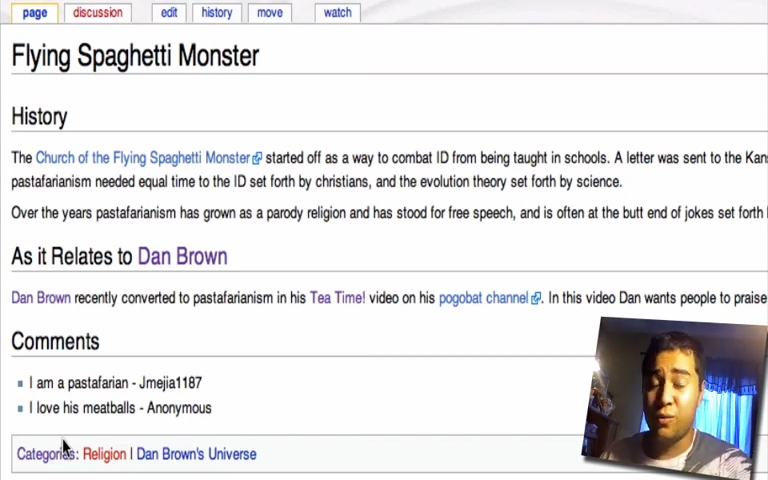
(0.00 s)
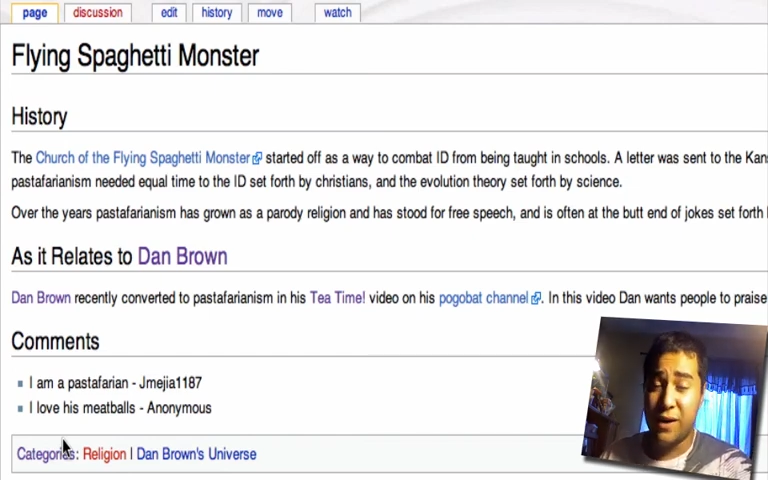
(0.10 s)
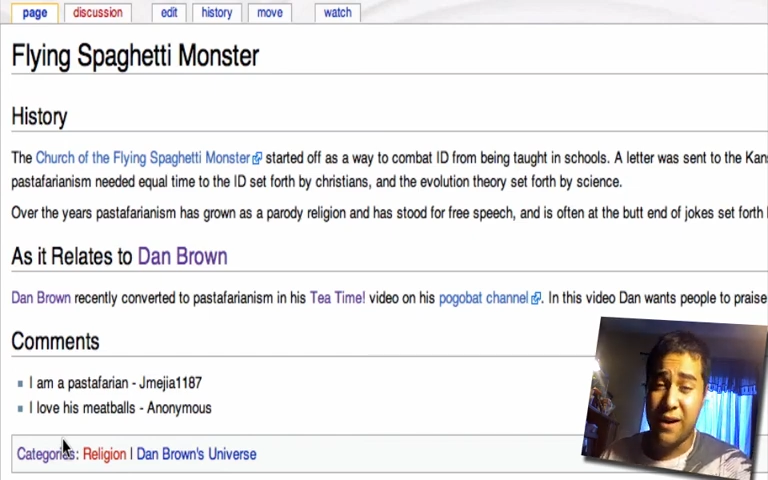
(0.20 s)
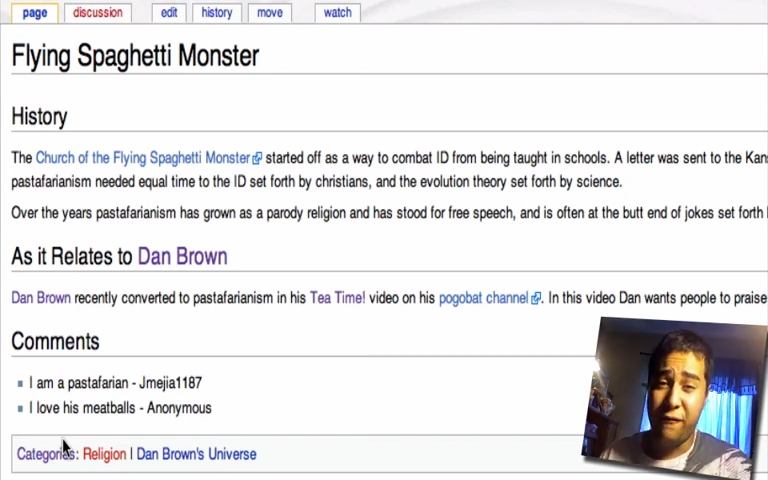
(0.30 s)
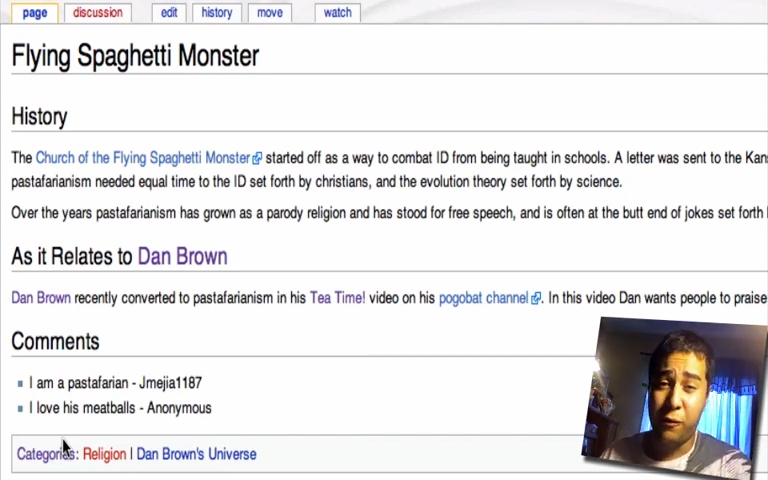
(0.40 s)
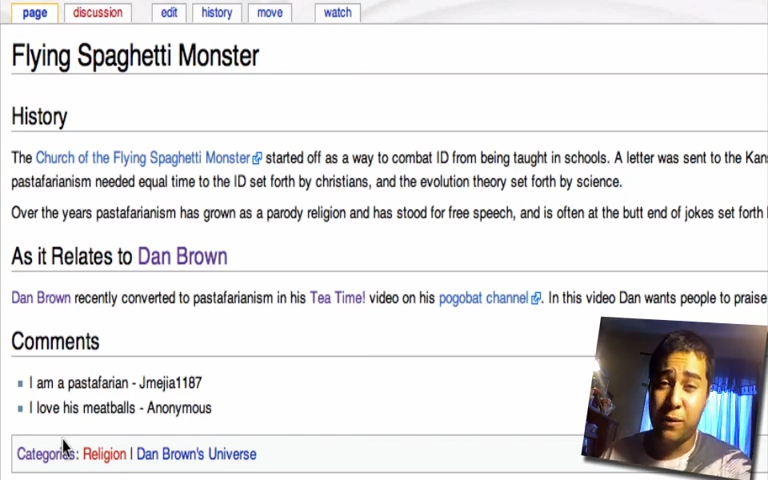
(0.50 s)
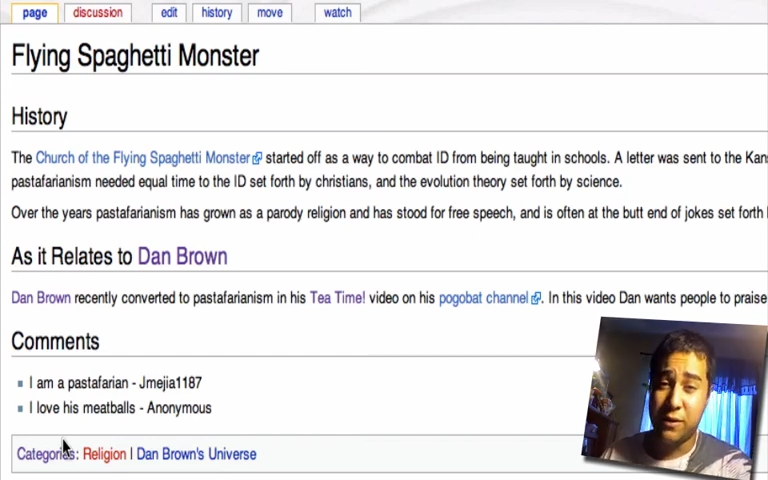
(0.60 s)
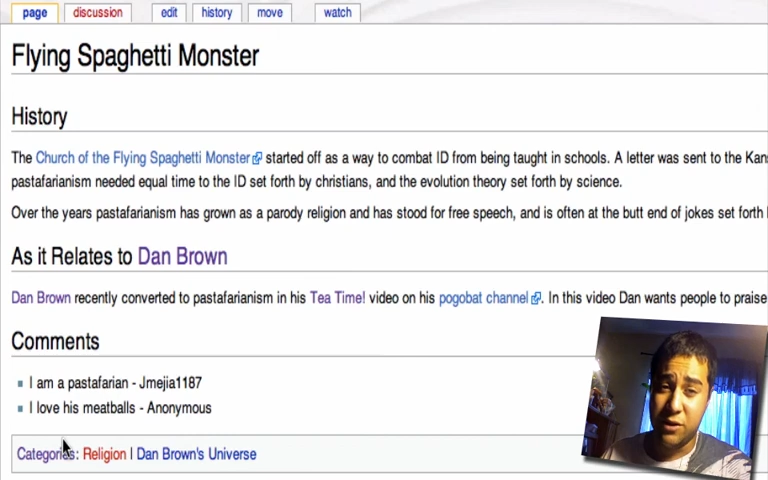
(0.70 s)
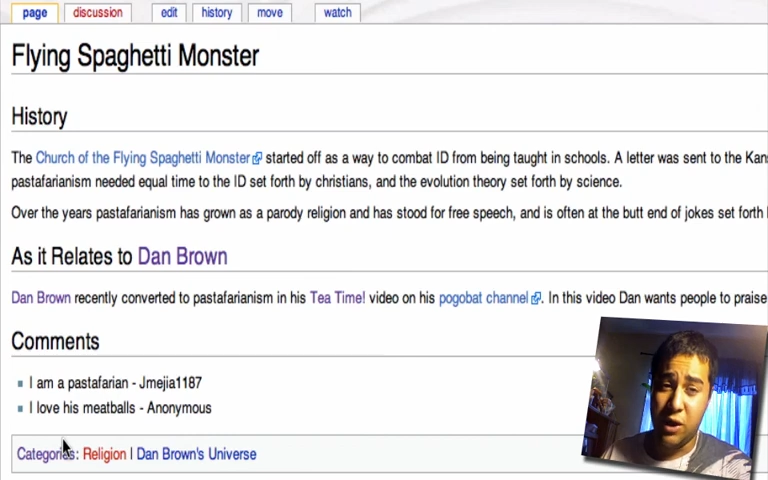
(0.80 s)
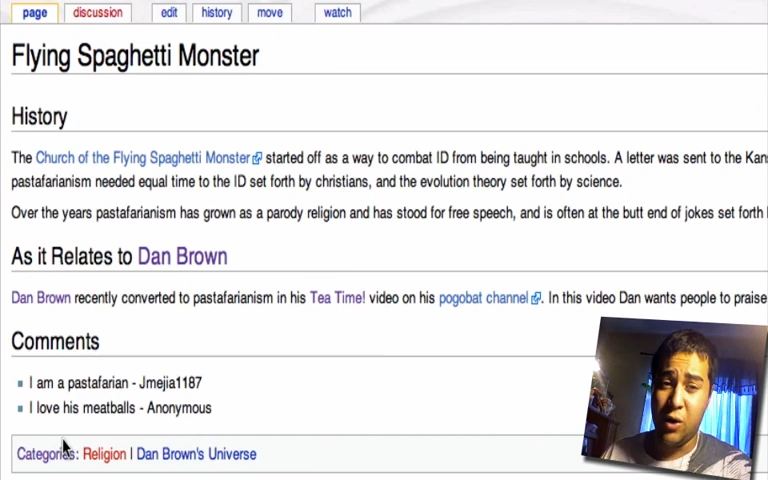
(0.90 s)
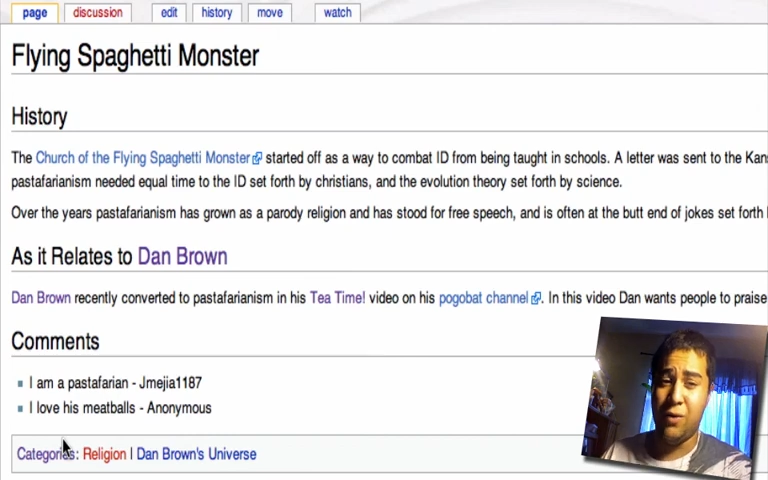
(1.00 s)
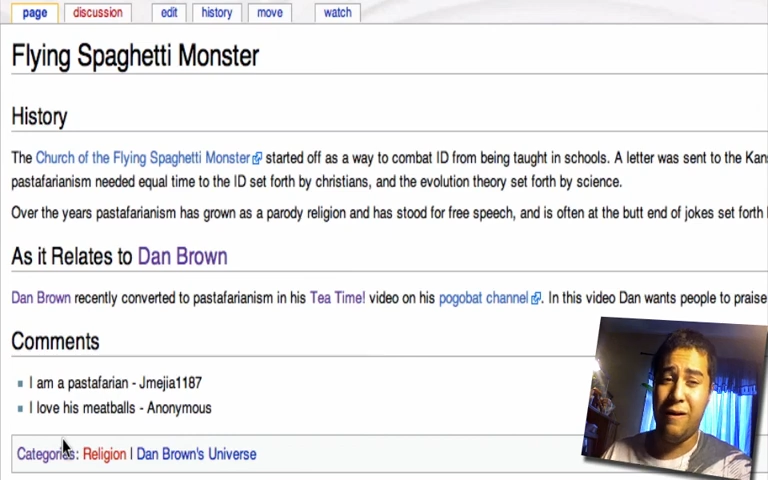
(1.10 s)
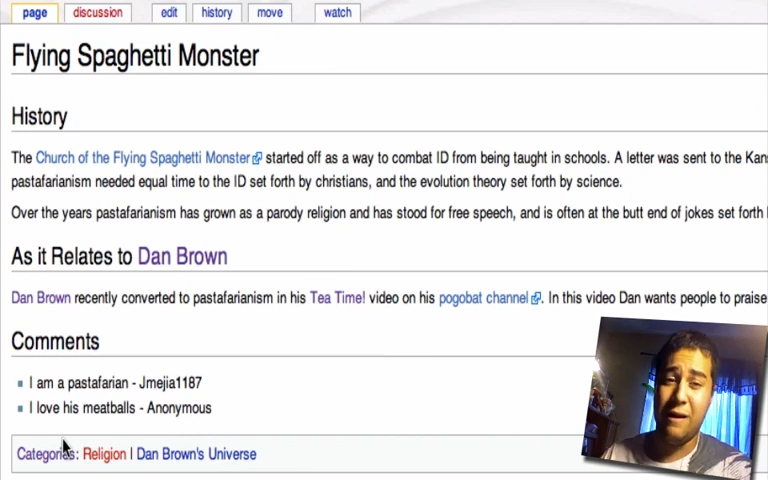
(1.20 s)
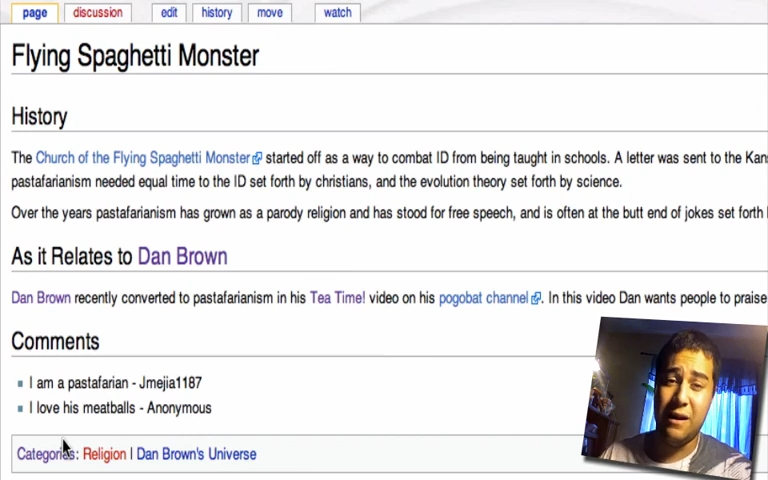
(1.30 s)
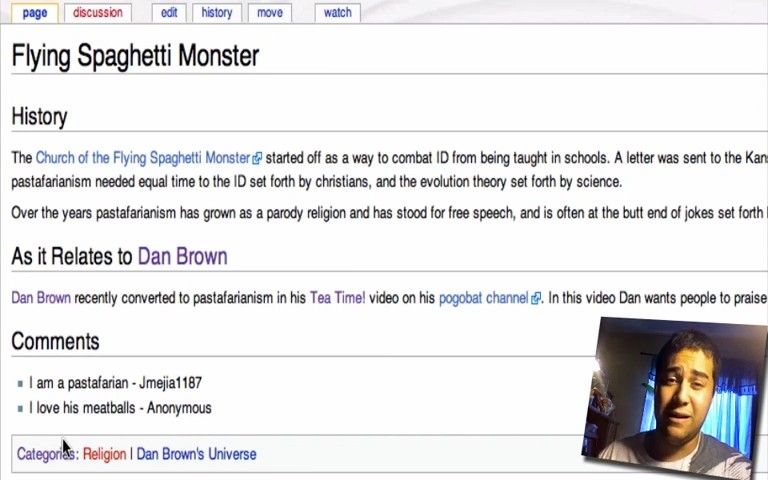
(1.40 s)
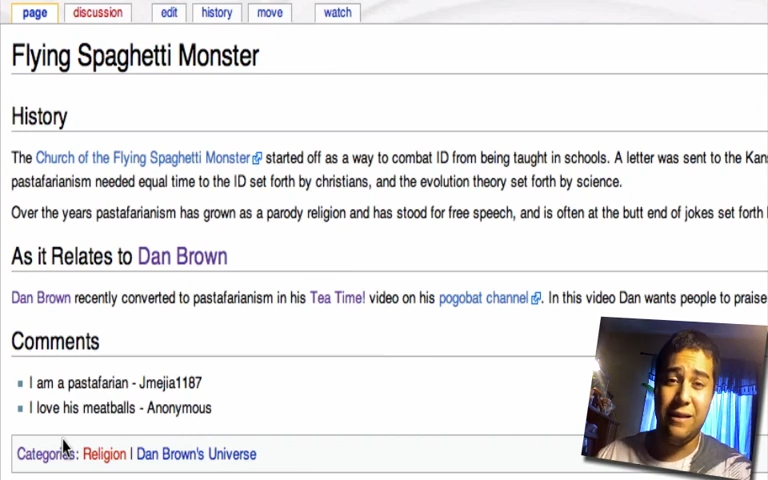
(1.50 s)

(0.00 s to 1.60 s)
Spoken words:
want everyone to know that